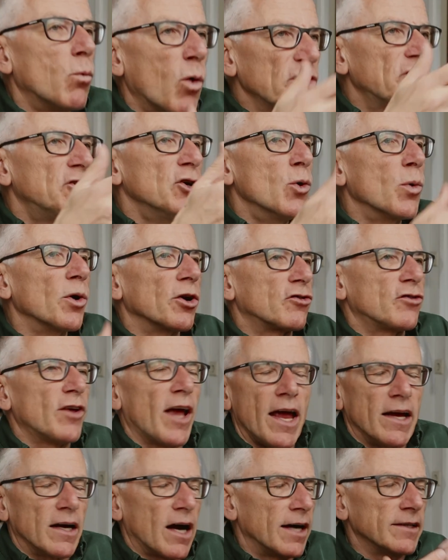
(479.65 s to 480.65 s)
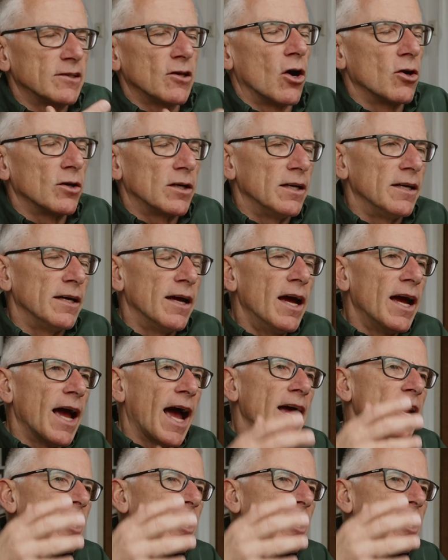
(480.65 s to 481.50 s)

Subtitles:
So what you were saying, I totally.